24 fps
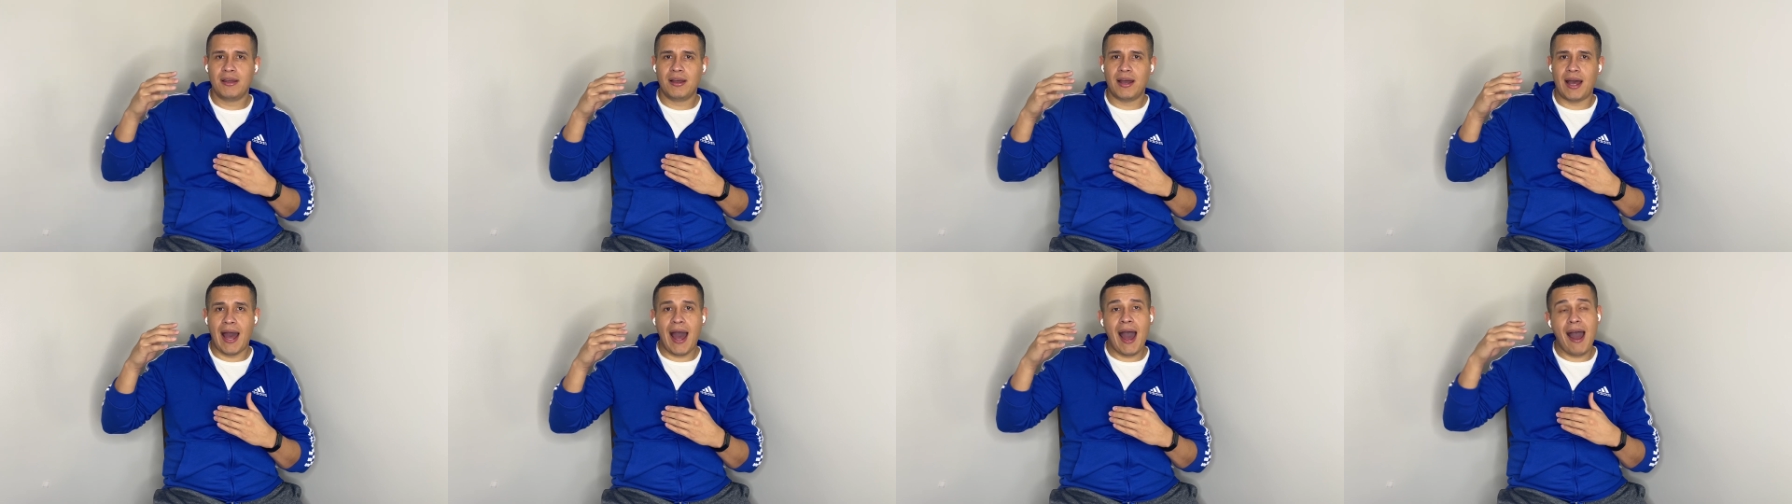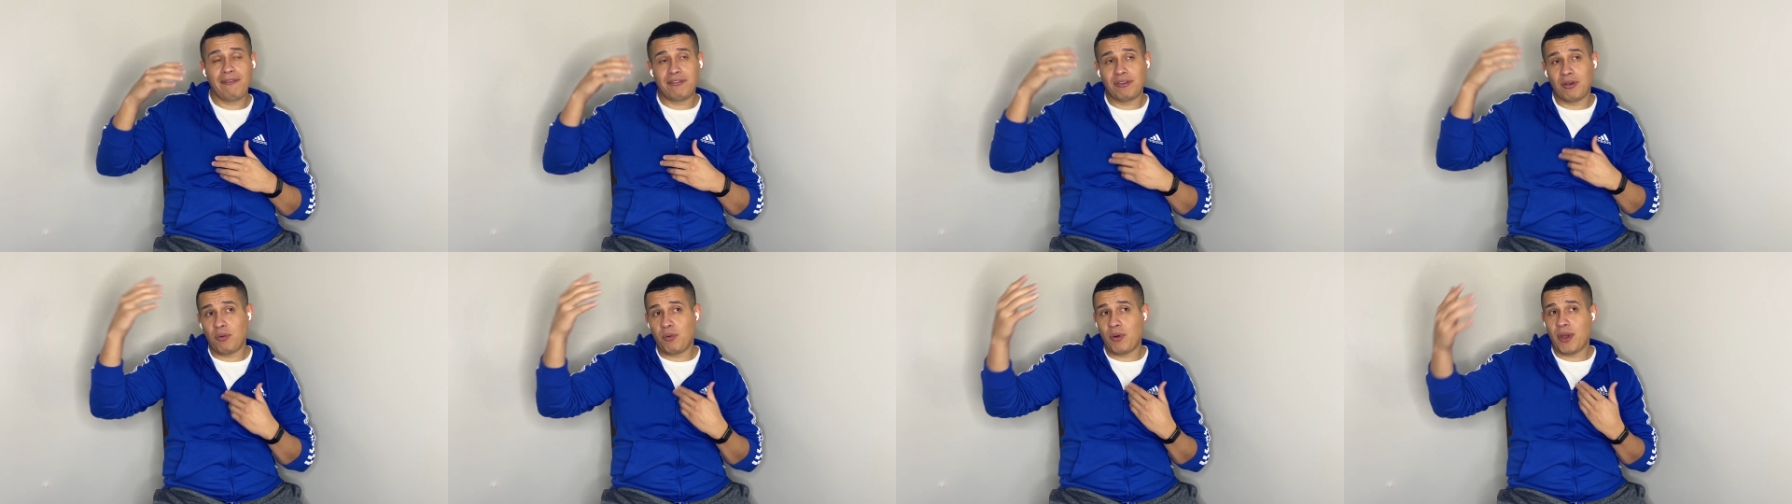I
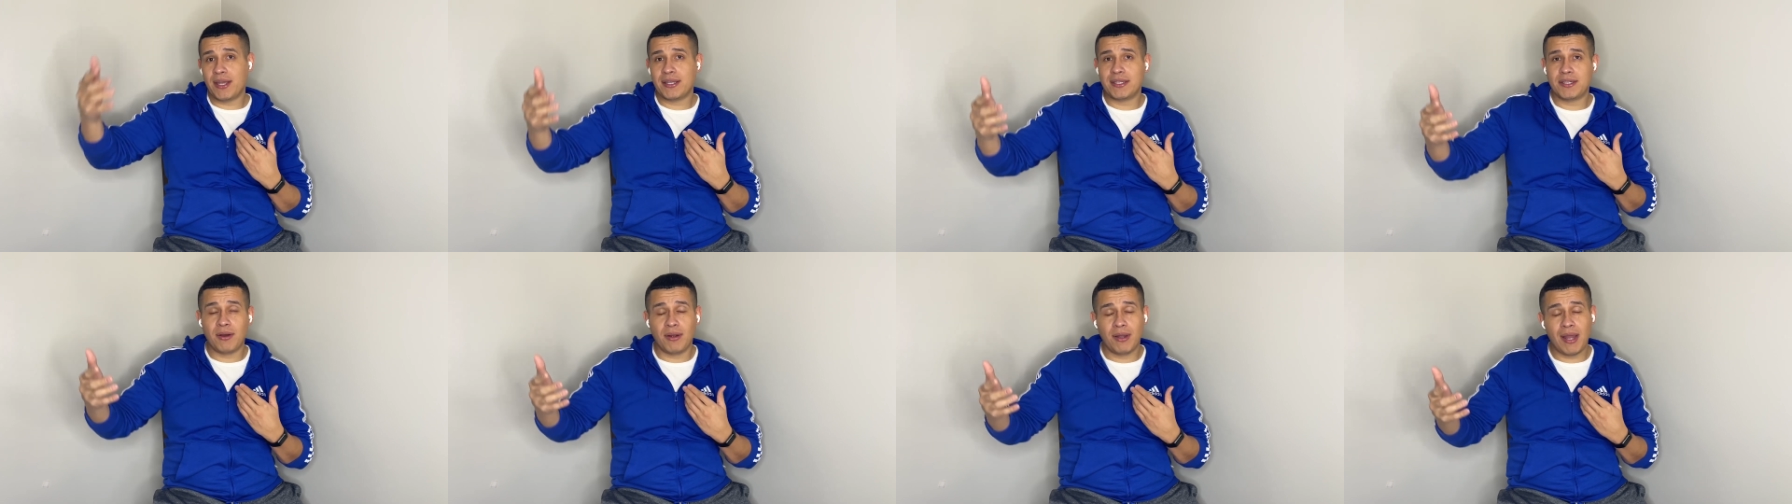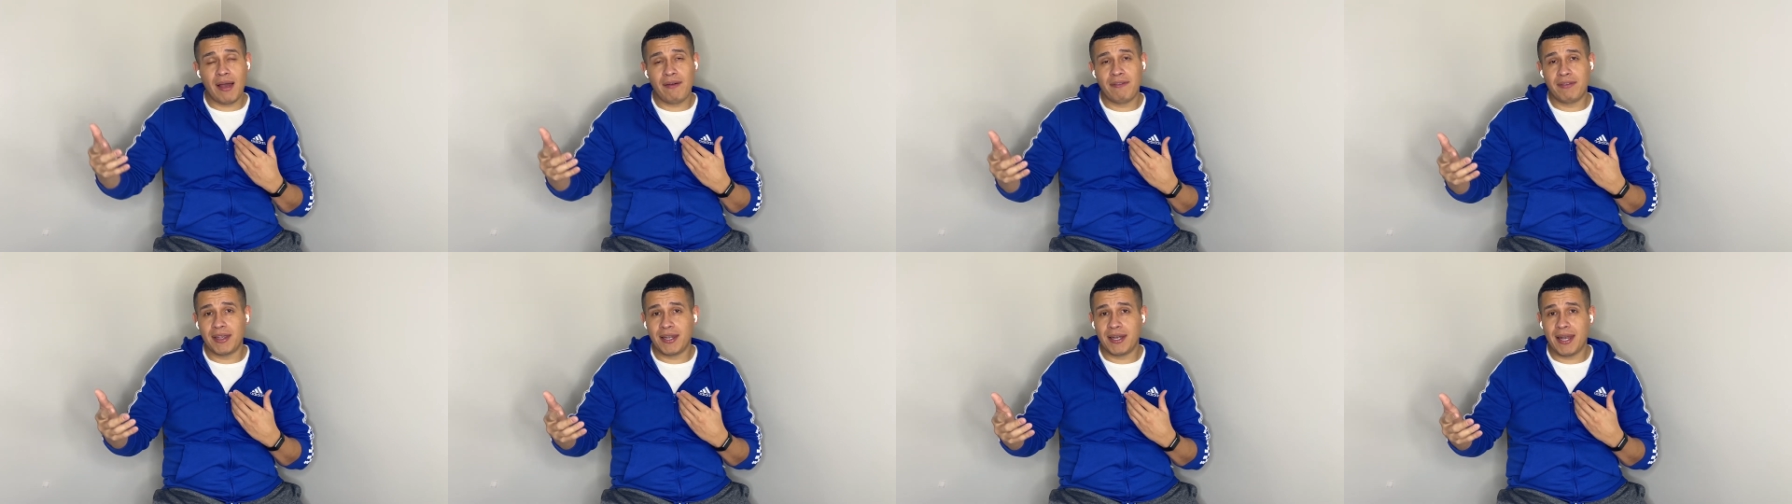have to wait till
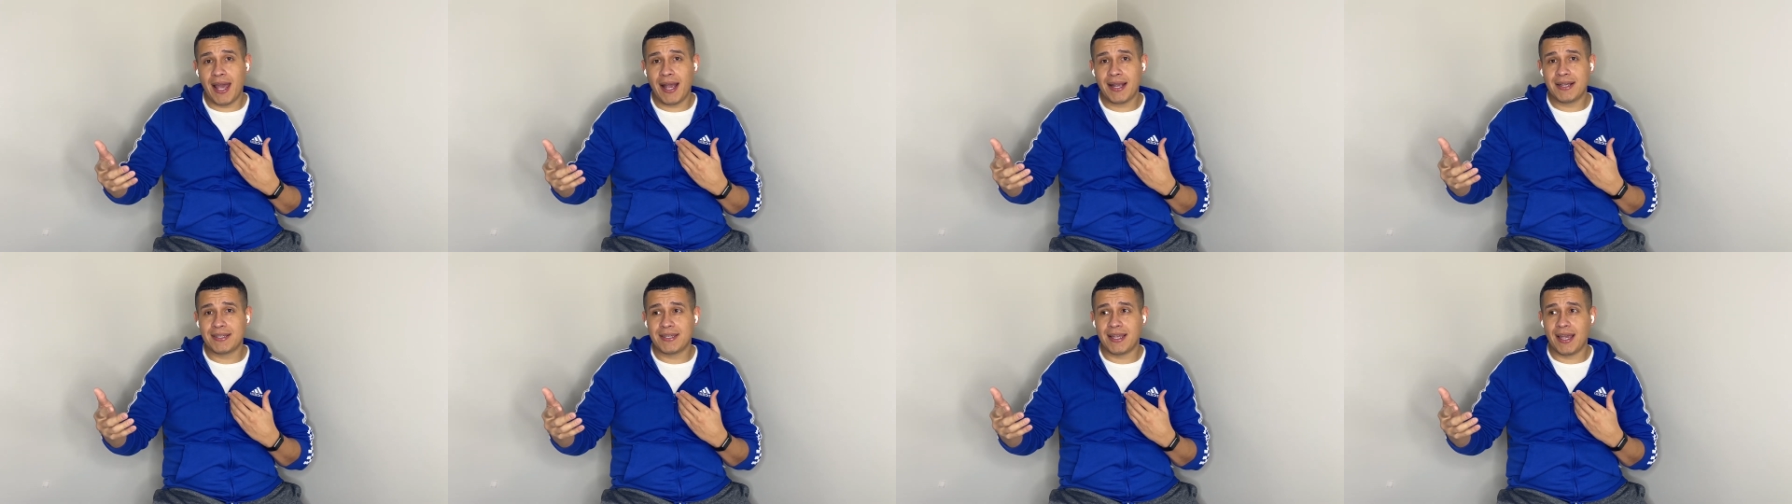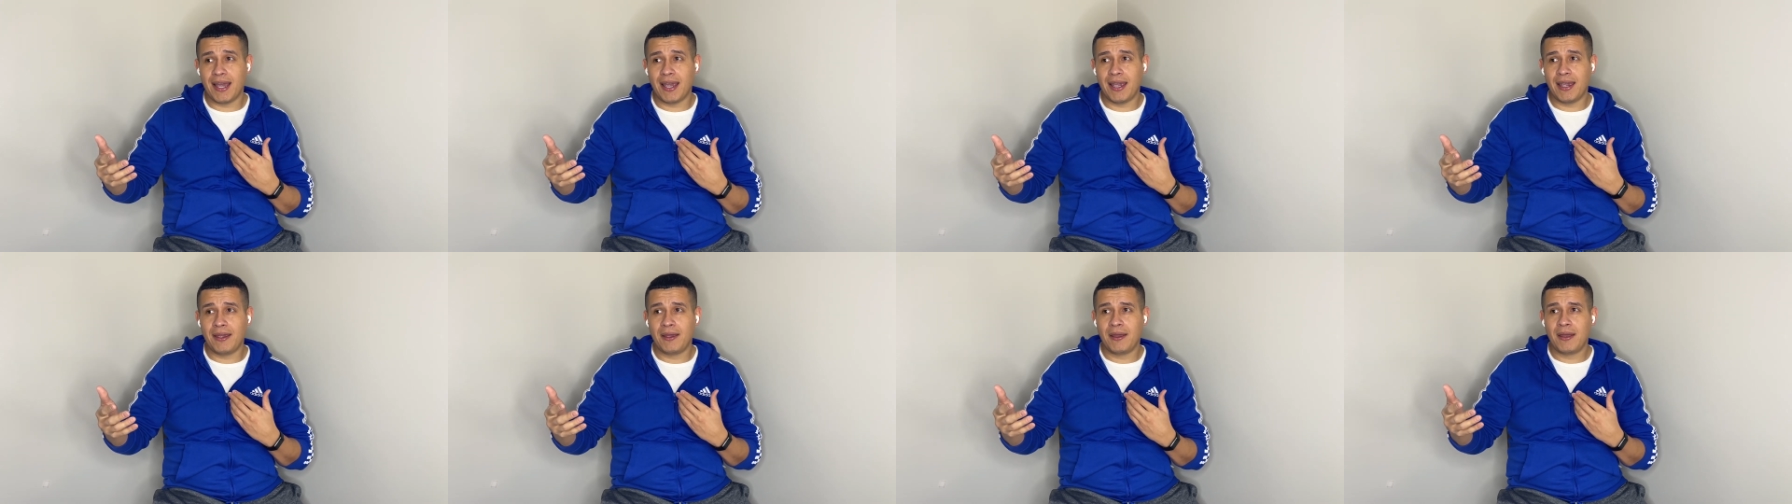11 the next
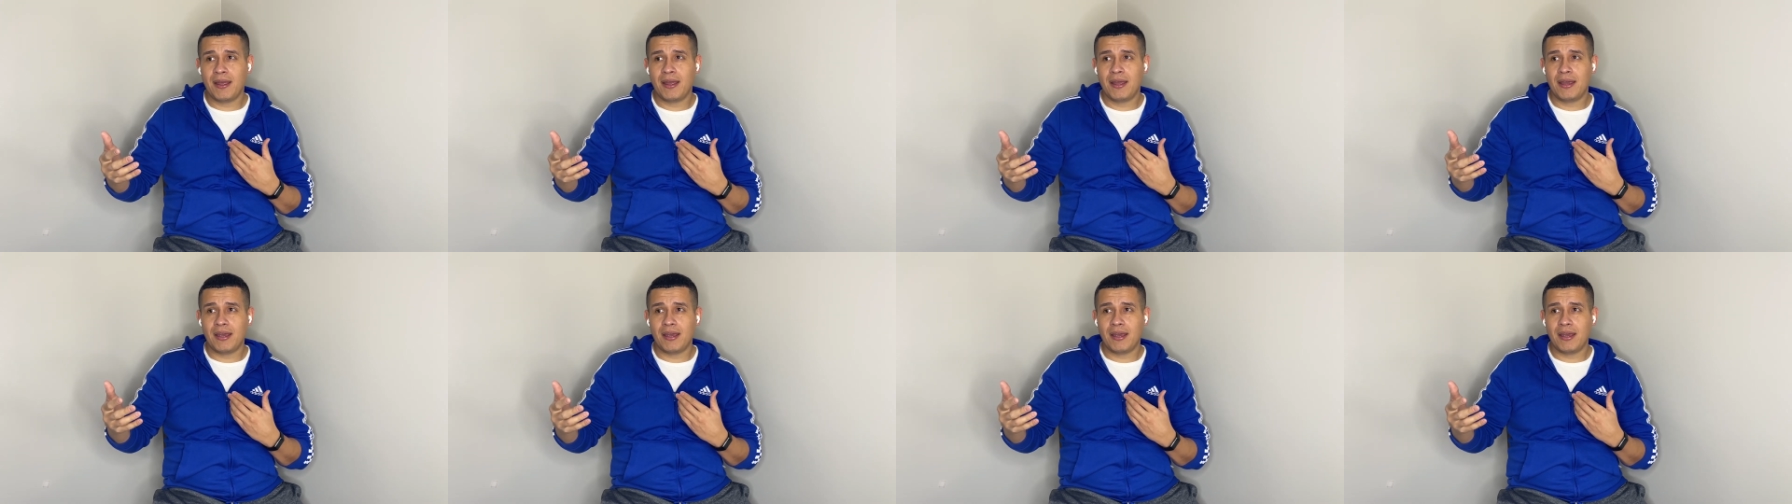day.